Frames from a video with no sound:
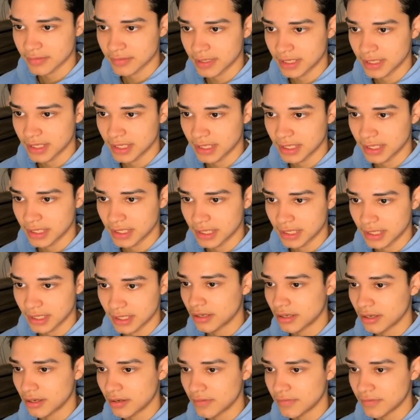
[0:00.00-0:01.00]
me and a
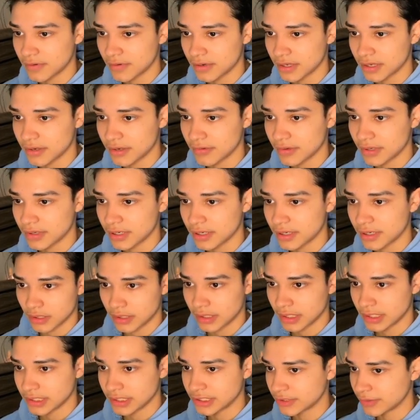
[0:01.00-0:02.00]
hovering one.
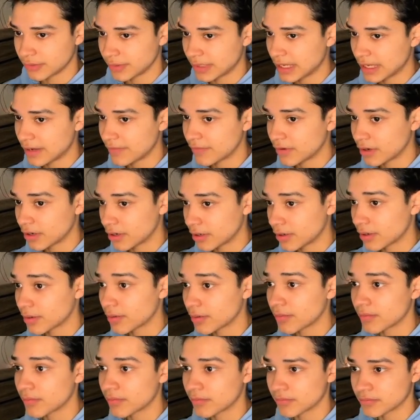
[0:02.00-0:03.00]
Okay, so we have our
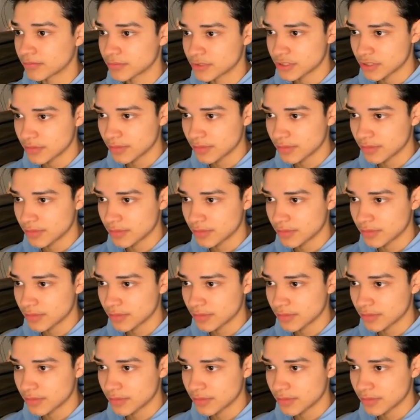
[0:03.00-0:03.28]
two